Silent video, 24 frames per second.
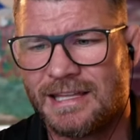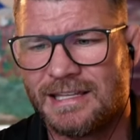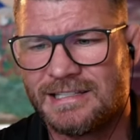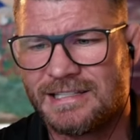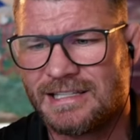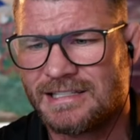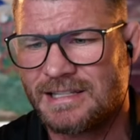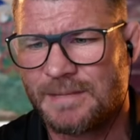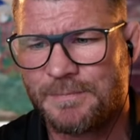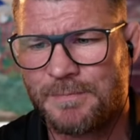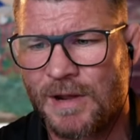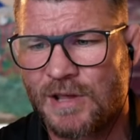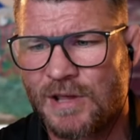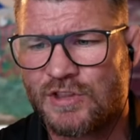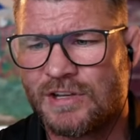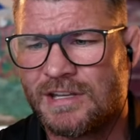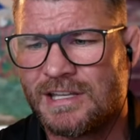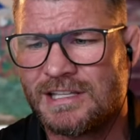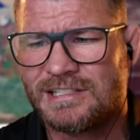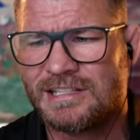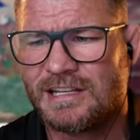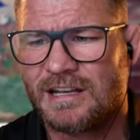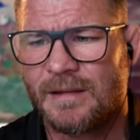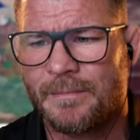He says, depression
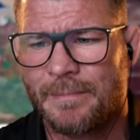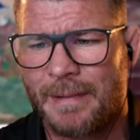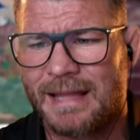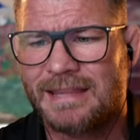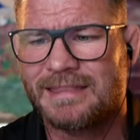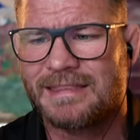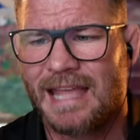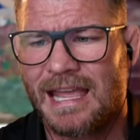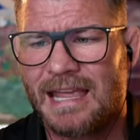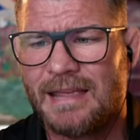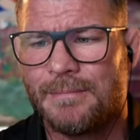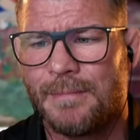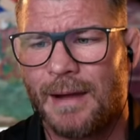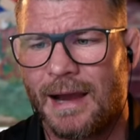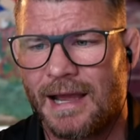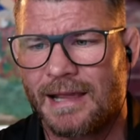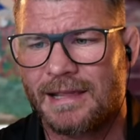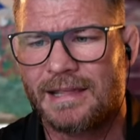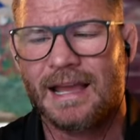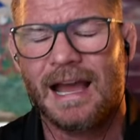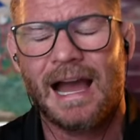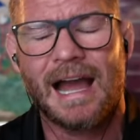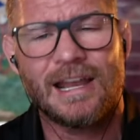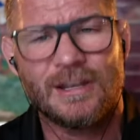isn't a bad day,
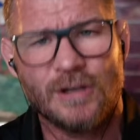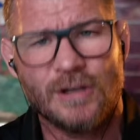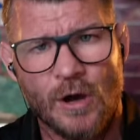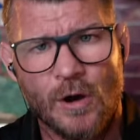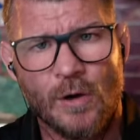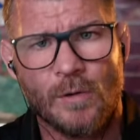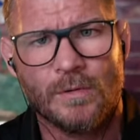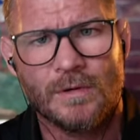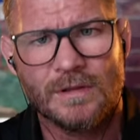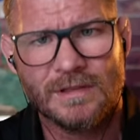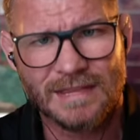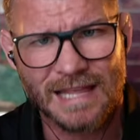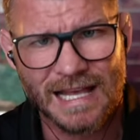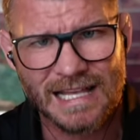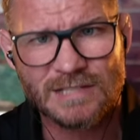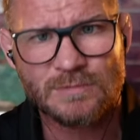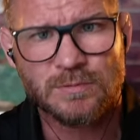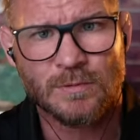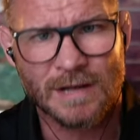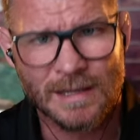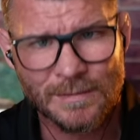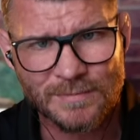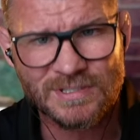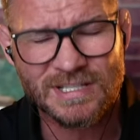Mike. I know, that's
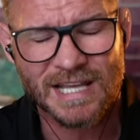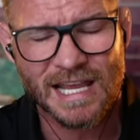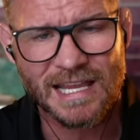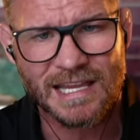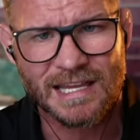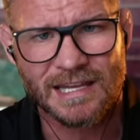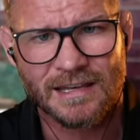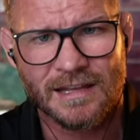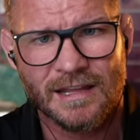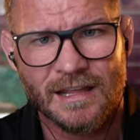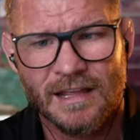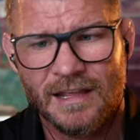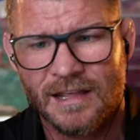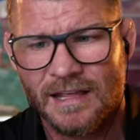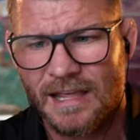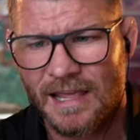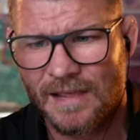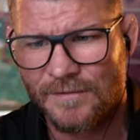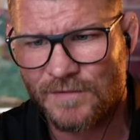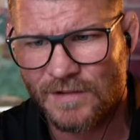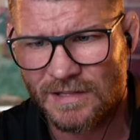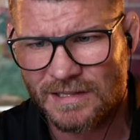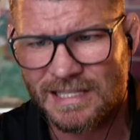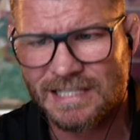what I'm saying.
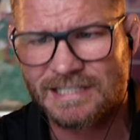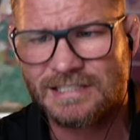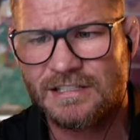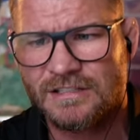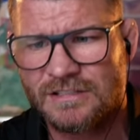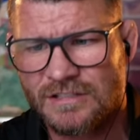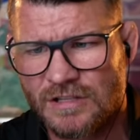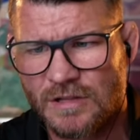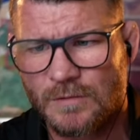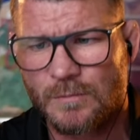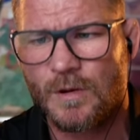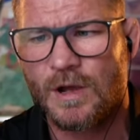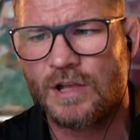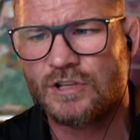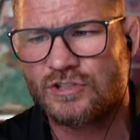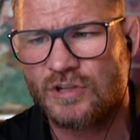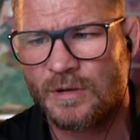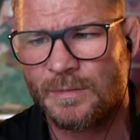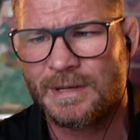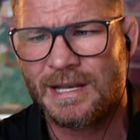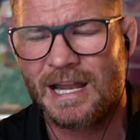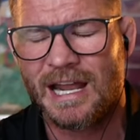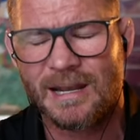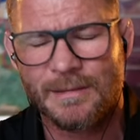If you listen to the words
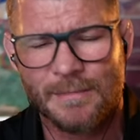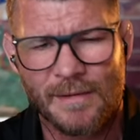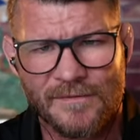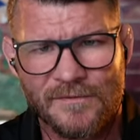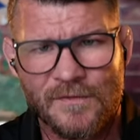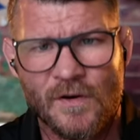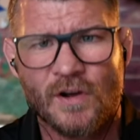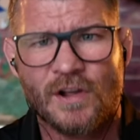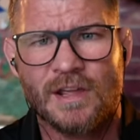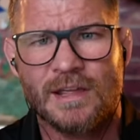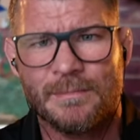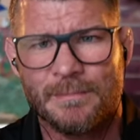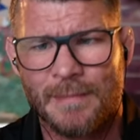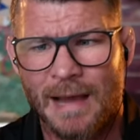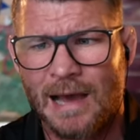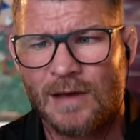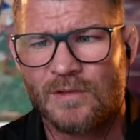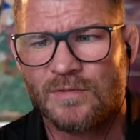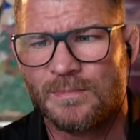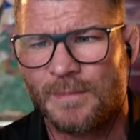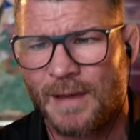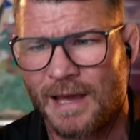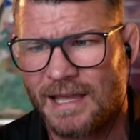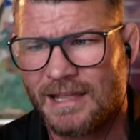coming out of my fucking
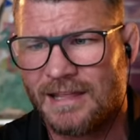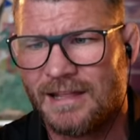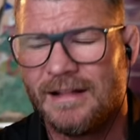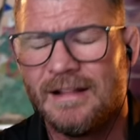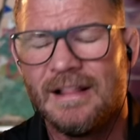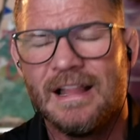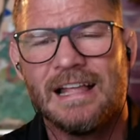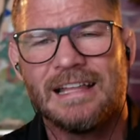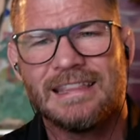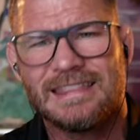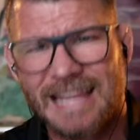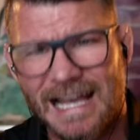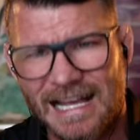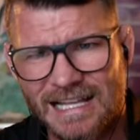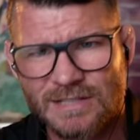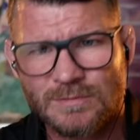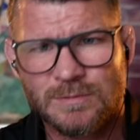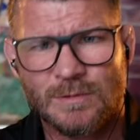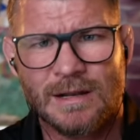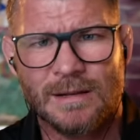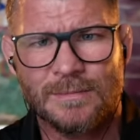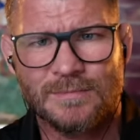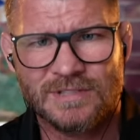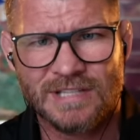mouth, mate, that's
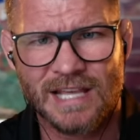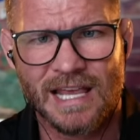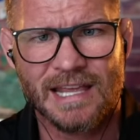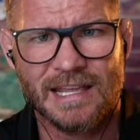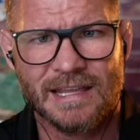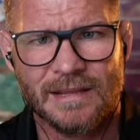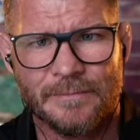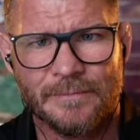what I'm saying.